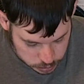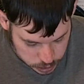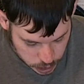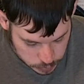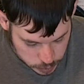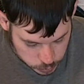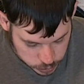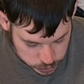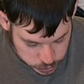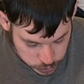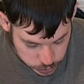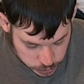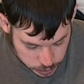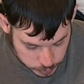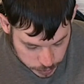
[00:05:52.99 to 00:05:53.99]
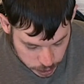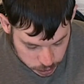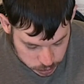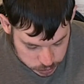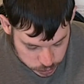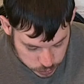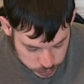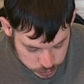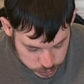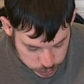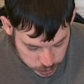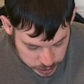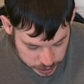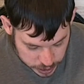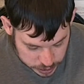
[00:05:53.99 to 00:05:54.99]
Lyman returned the bottle to his
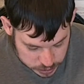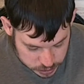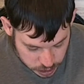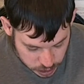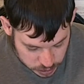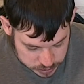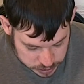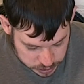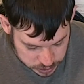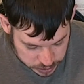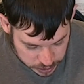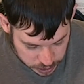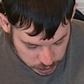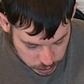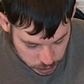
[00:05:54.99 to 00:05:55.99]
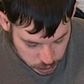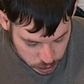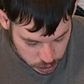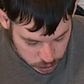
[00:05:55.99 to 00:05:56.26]
trunk and locked it again.